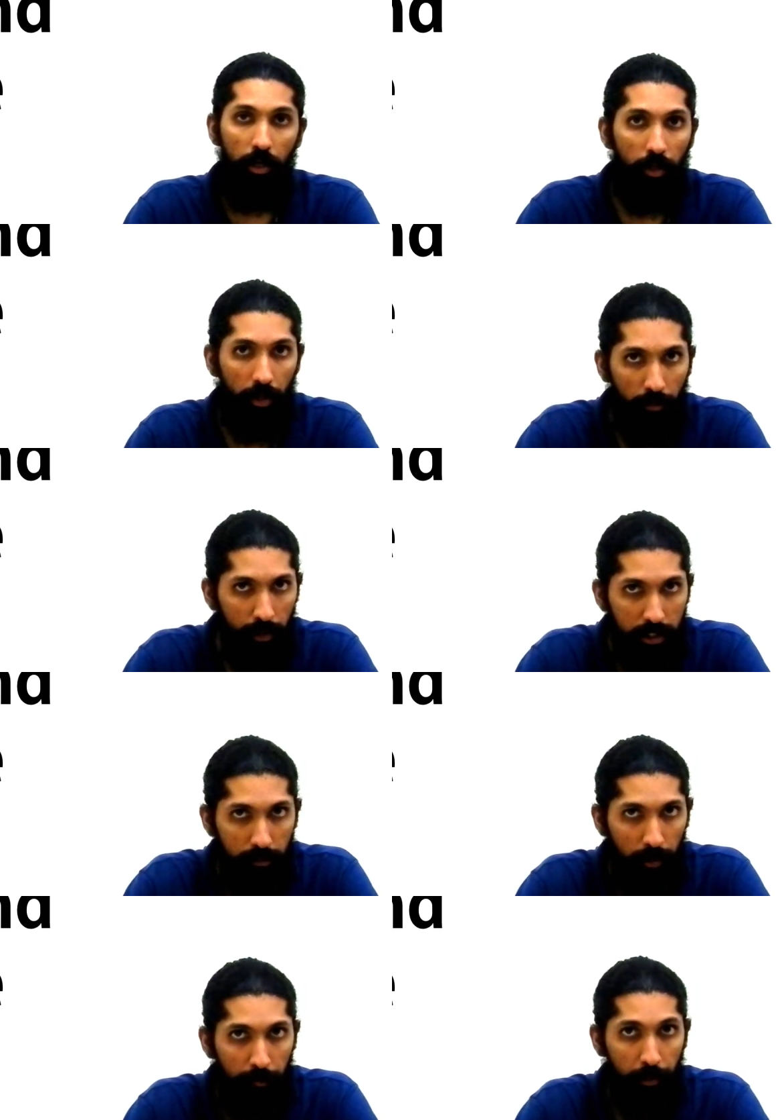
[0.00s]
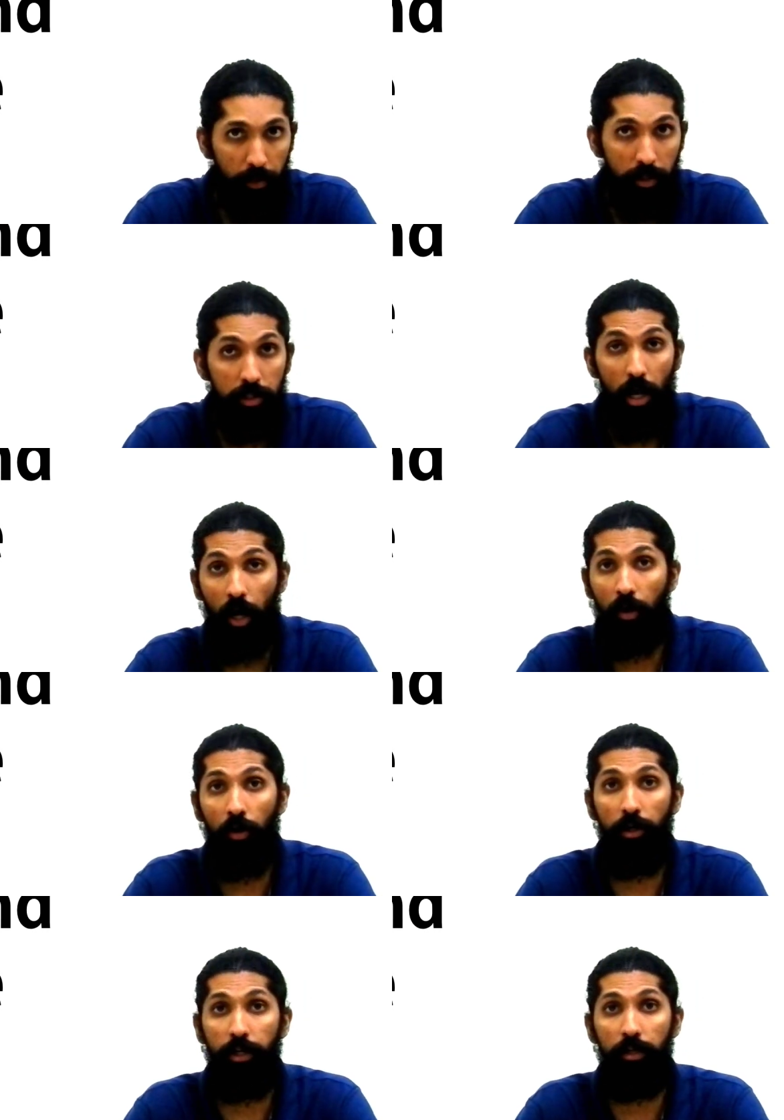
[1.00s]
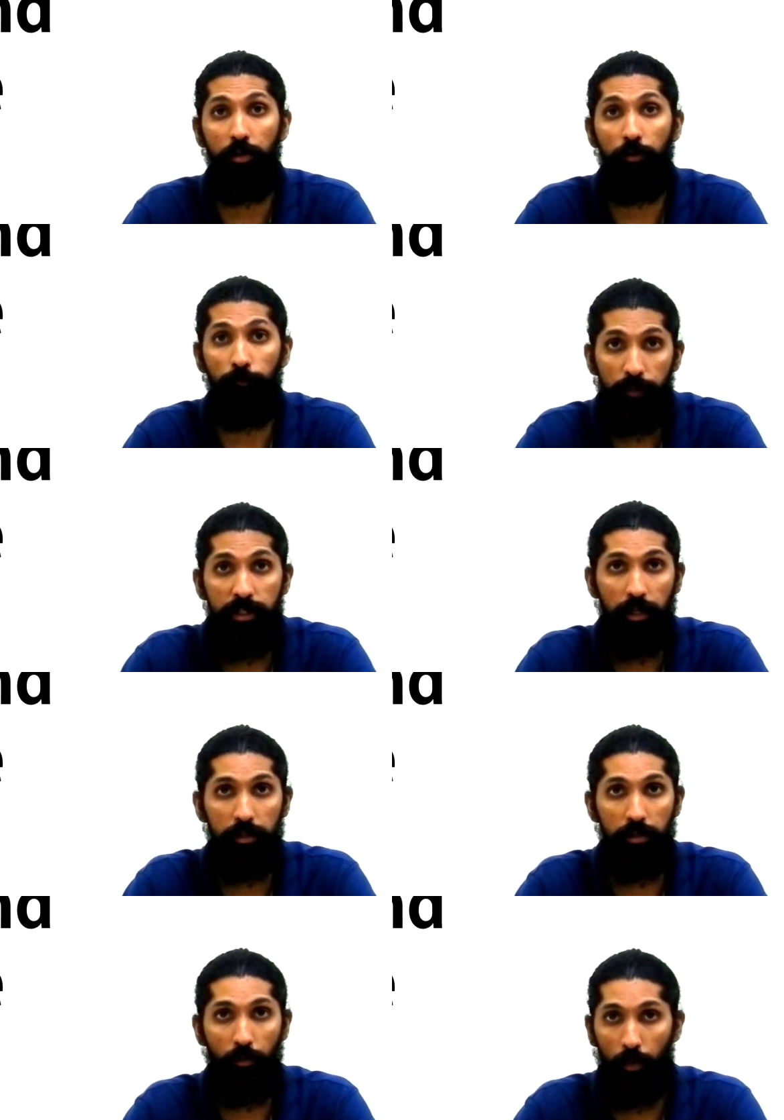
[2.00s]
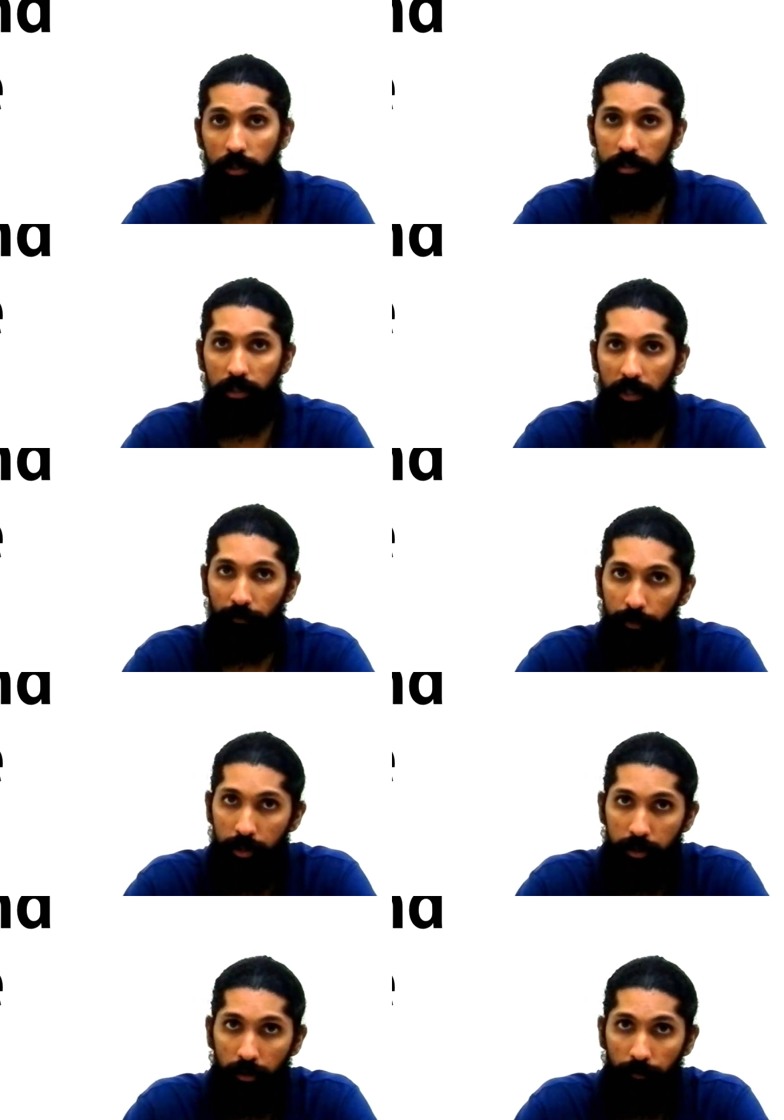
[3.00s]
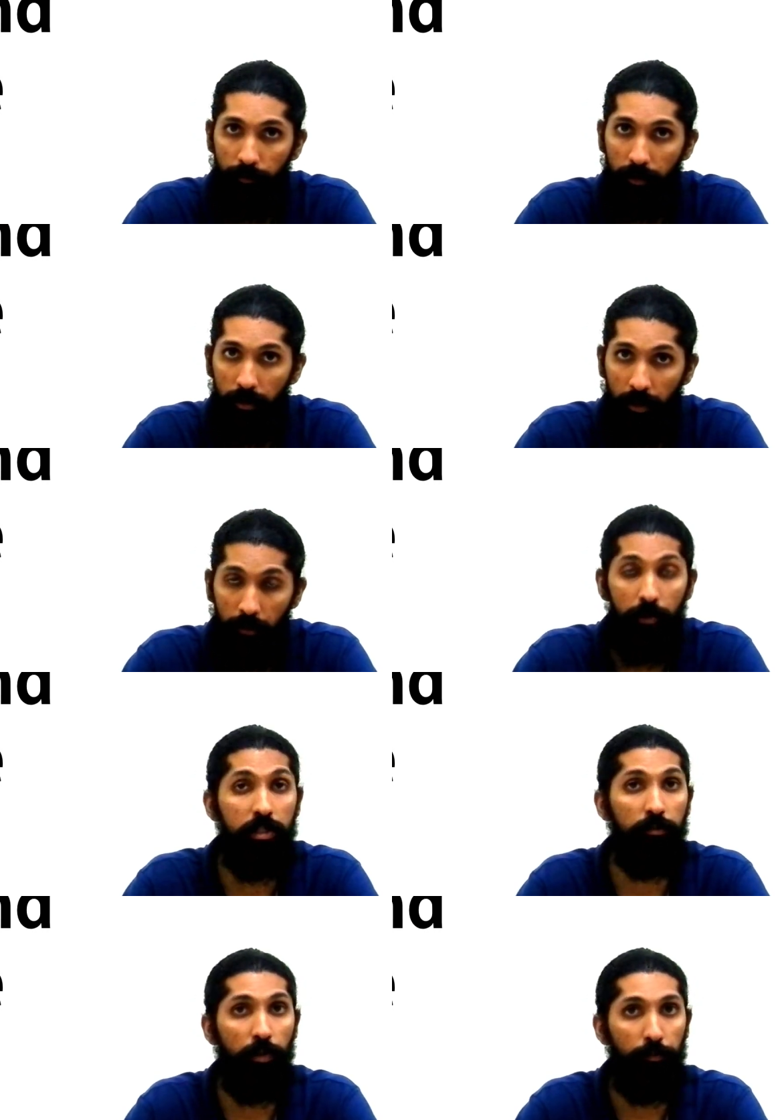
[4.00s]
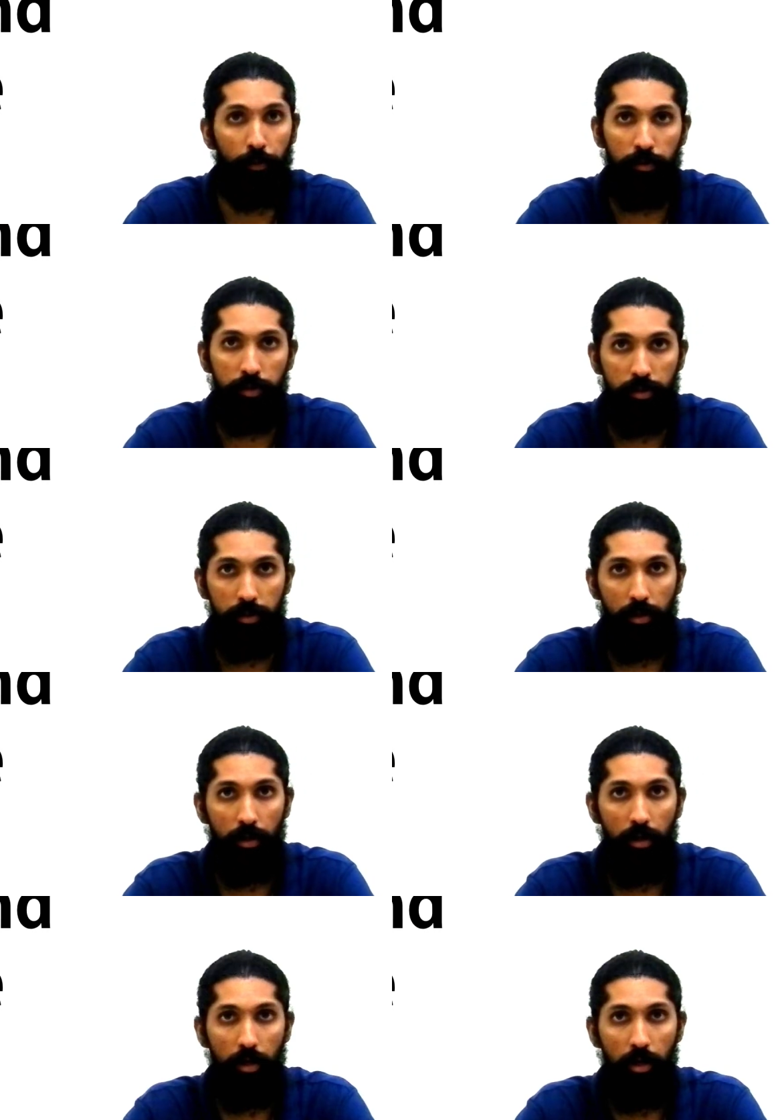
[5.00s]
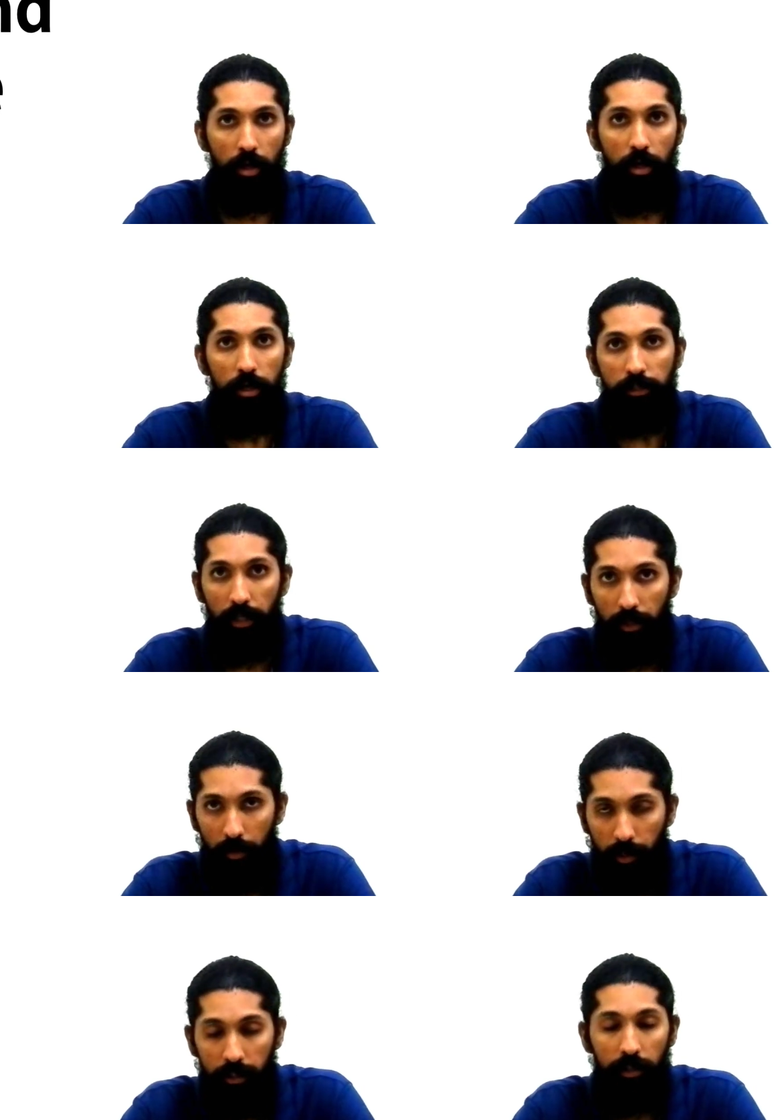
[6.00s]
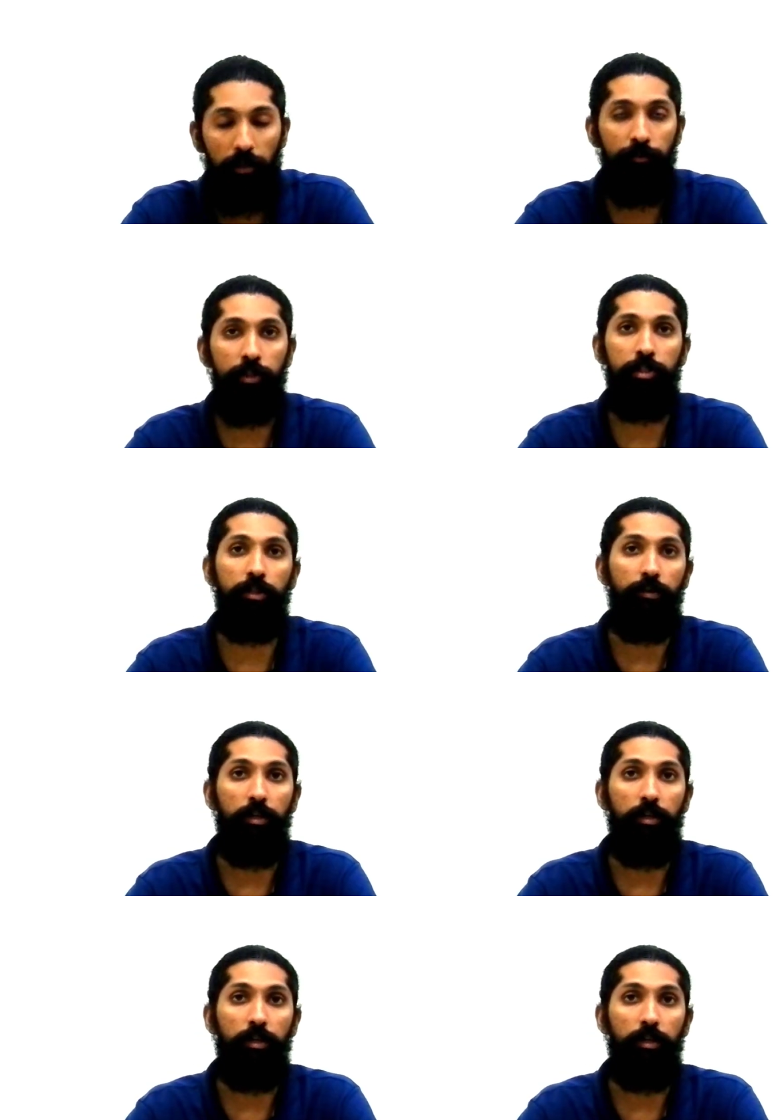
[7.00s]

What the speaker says: Now, reversible process, according to physics, what is the definition of a reversible process? See, look at the definition.